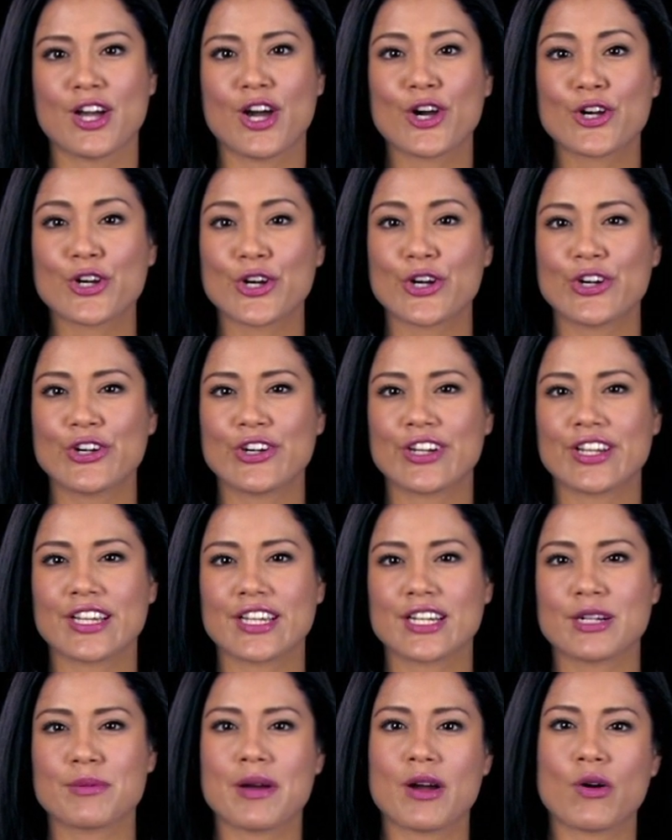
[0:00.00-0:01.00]
occurring
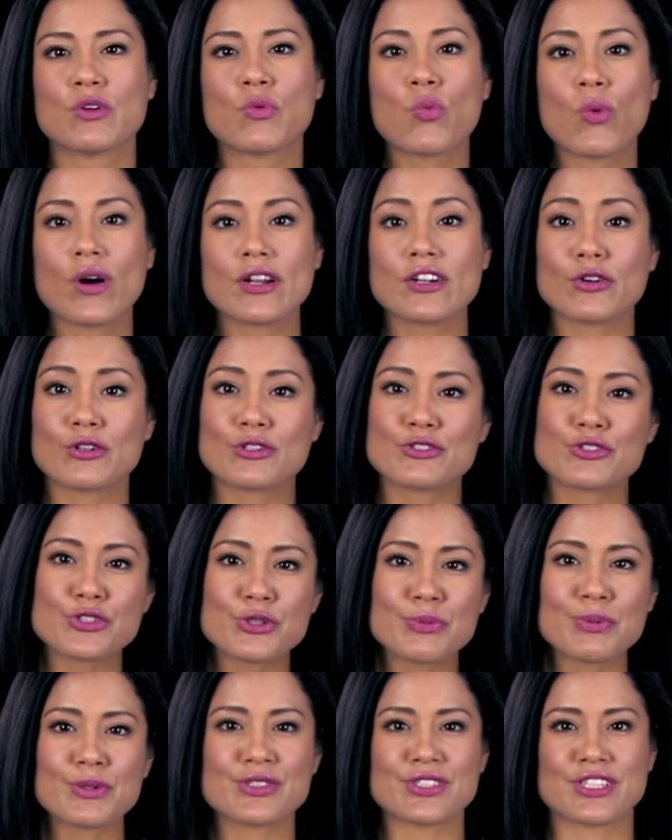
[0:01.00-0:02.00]
in about 1 or
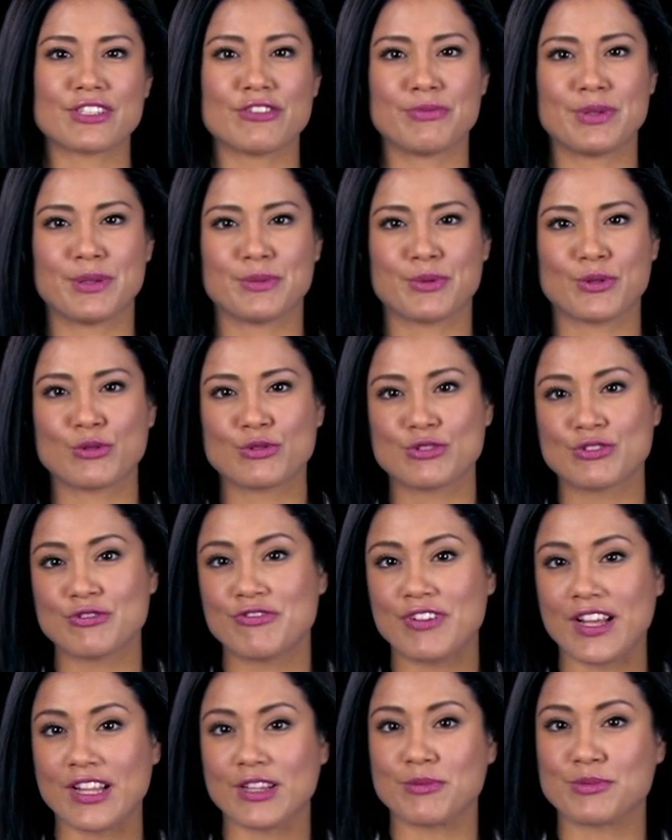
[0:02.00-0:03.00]
2% of people who
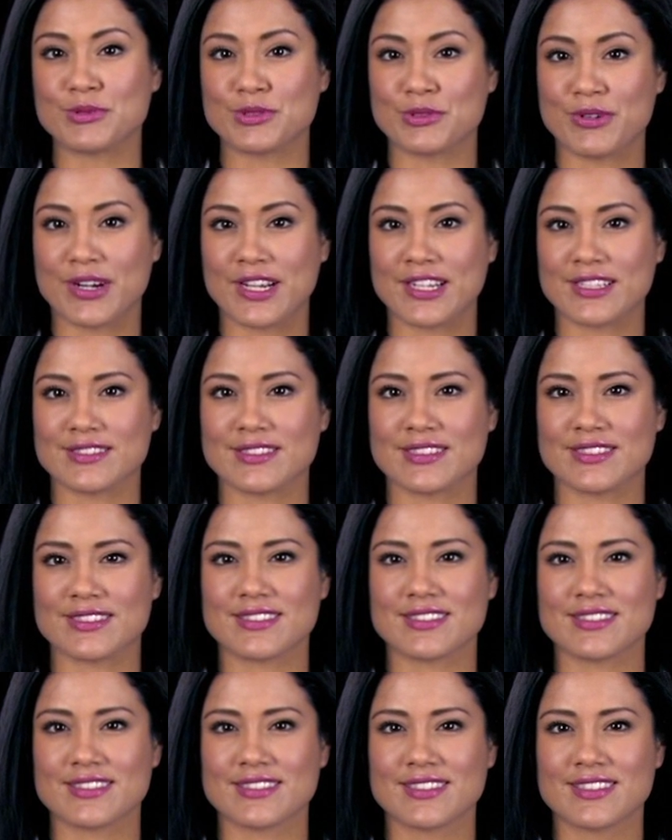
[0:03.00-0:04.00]
develop
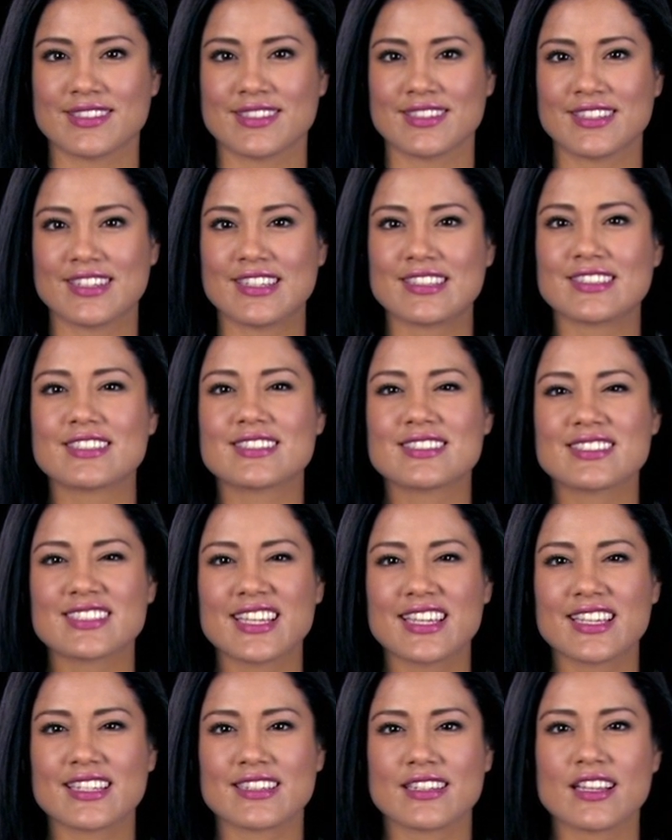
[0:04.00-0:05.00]
psoriasis. The
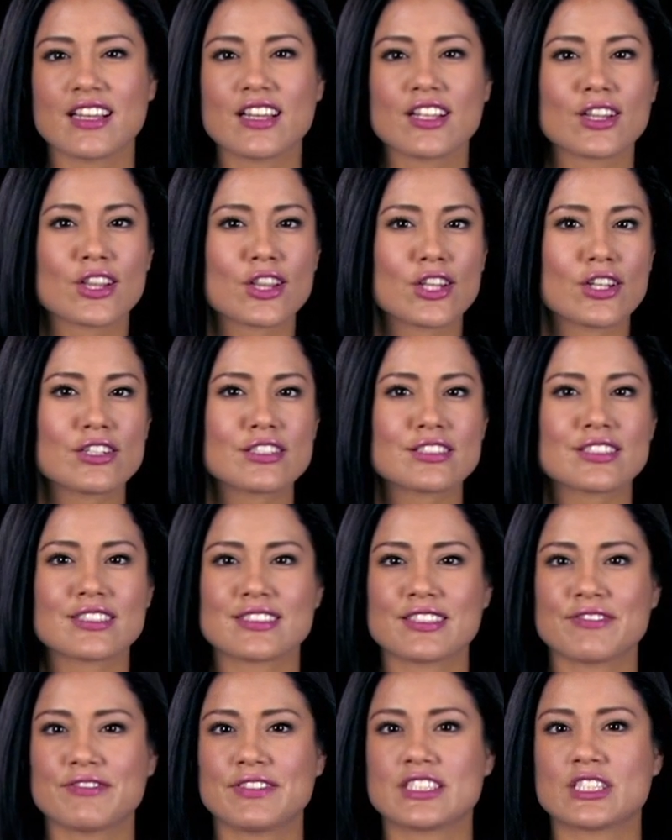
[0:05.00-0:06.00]
skin looks as
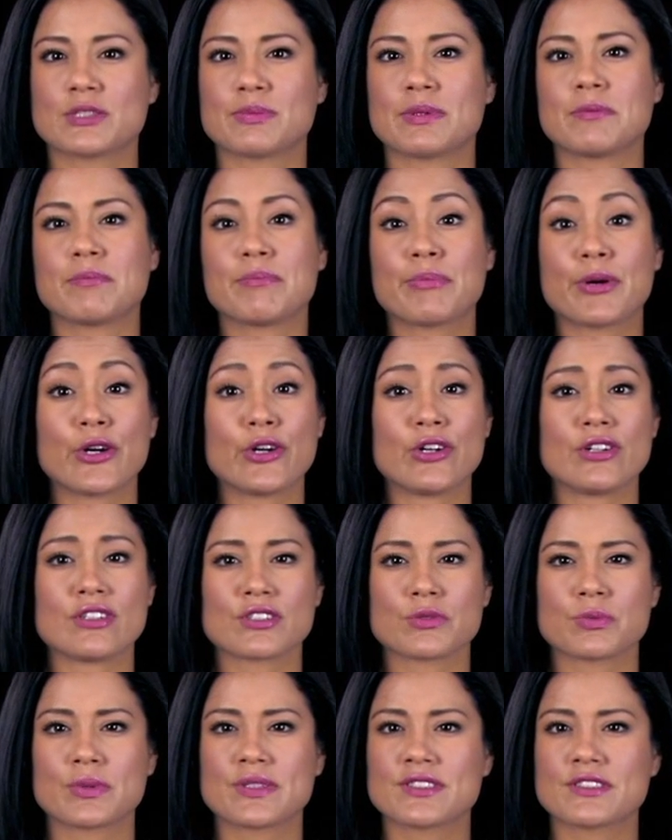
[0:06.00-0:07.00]
if it's been
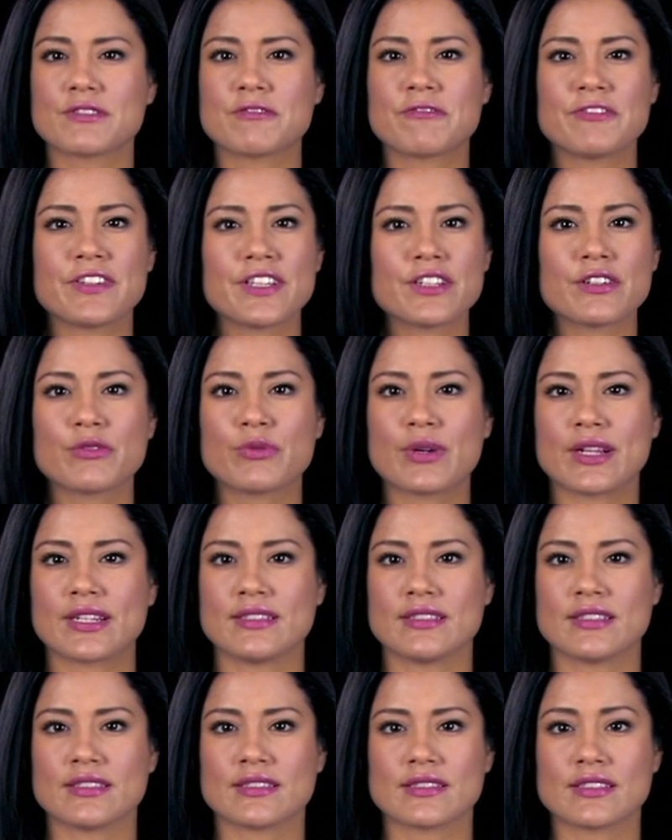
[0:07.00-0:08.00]
burned with severe
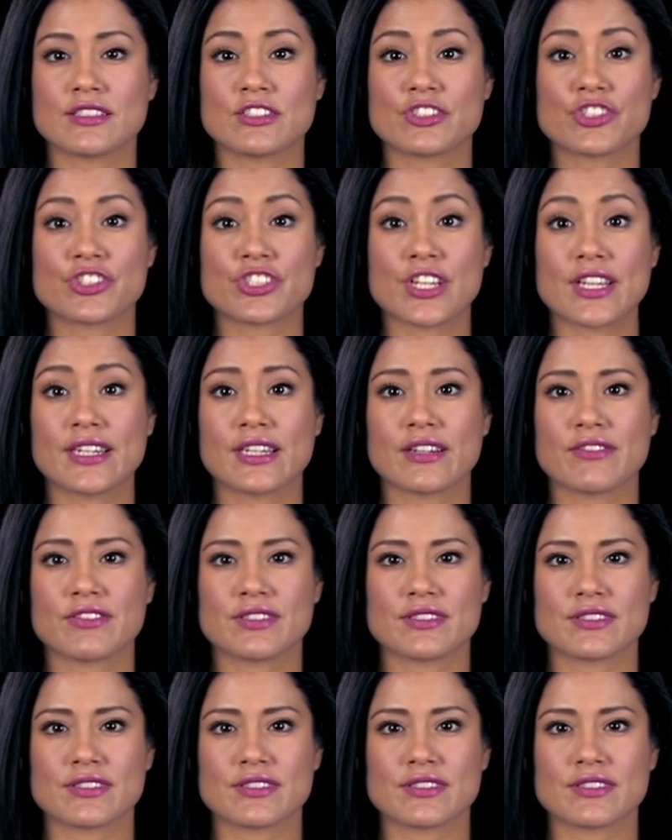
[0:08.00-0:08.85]
redness and shedding of the